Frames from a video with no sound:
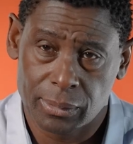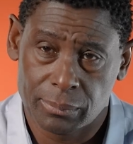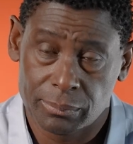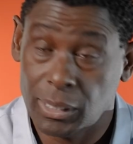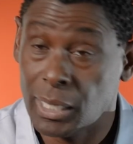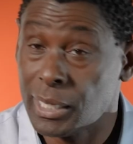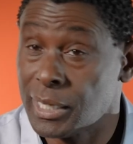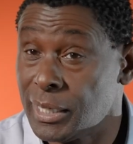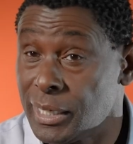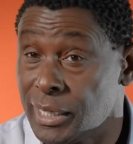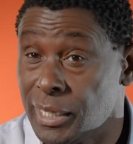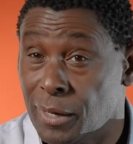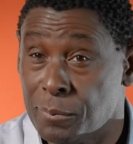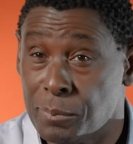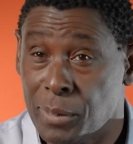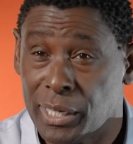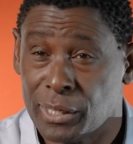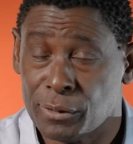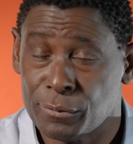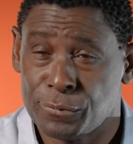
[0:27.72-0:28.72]
Luckily, I
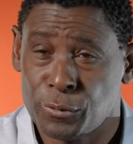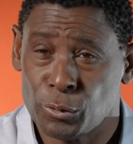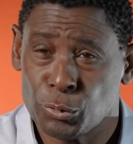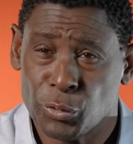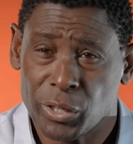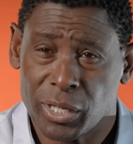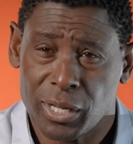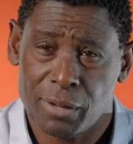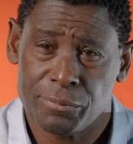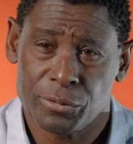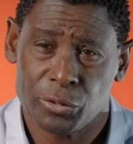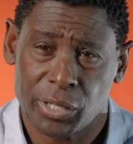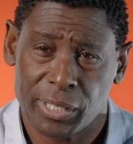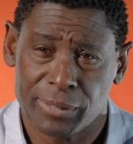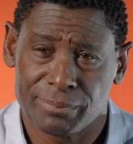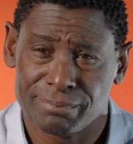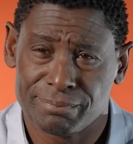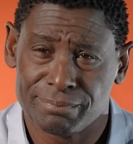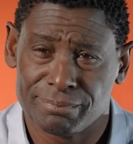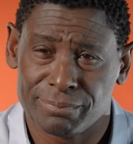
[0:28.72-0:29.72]
made a full recovery
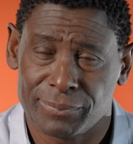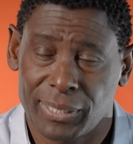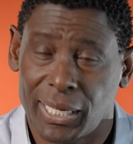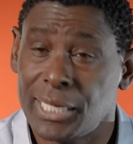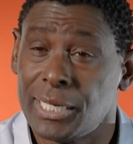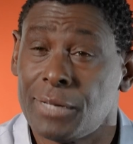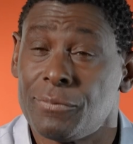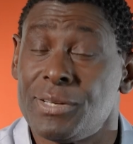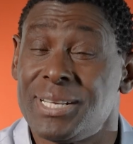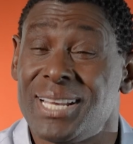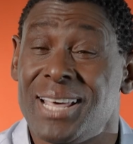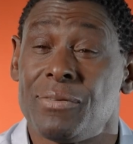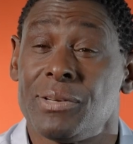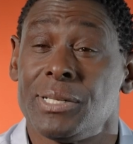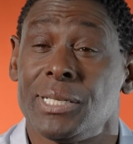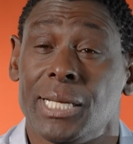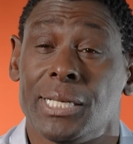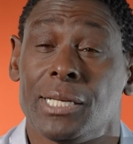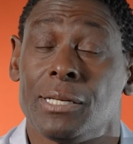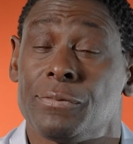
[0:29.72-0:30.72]
and have never
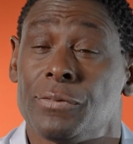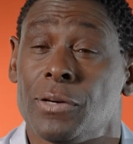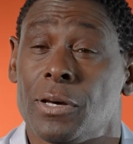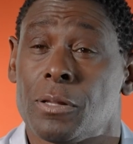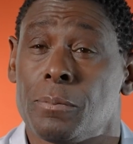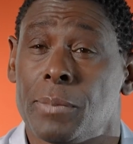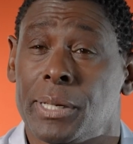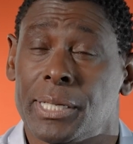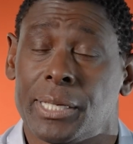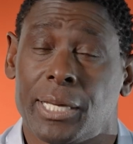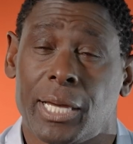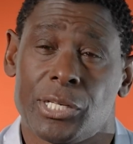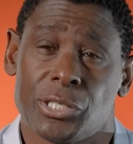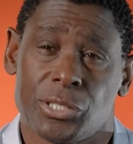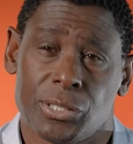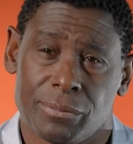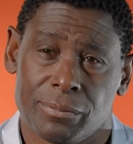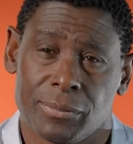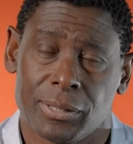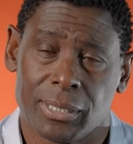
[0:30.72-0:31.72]
needed further
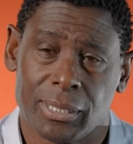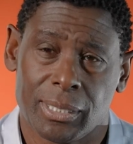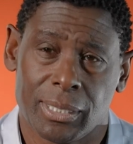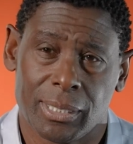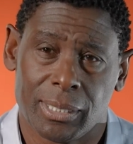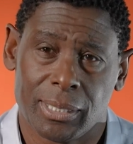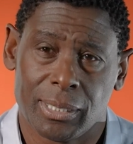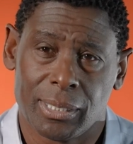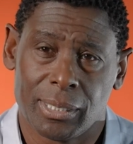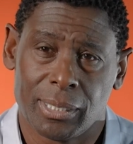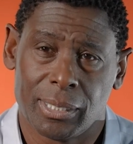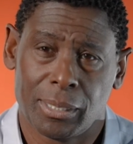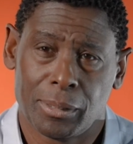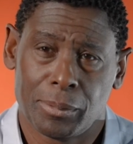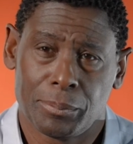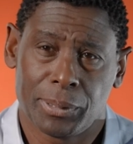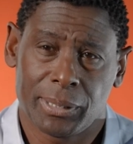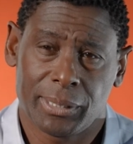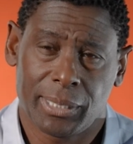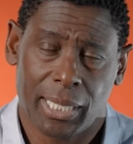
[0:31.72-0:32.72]
medication.
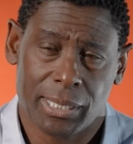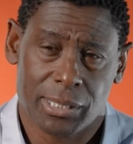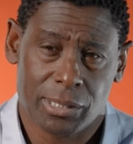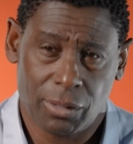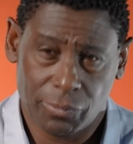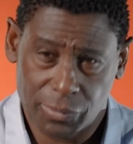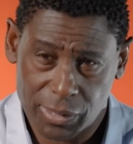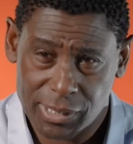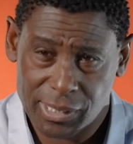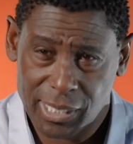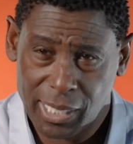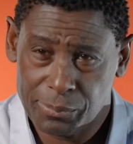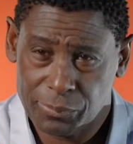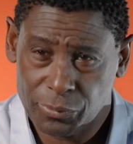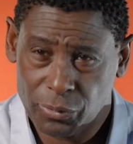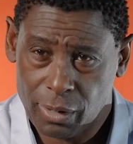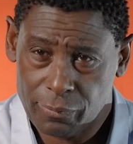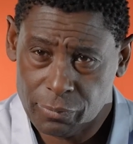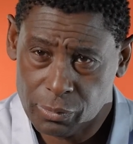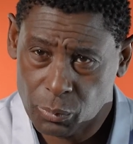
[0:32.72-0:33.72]
But that's not the same
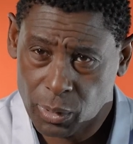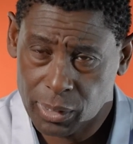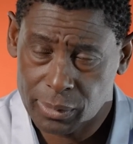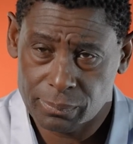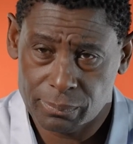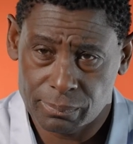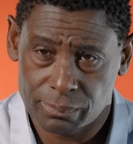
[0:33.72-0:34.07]
for everyone.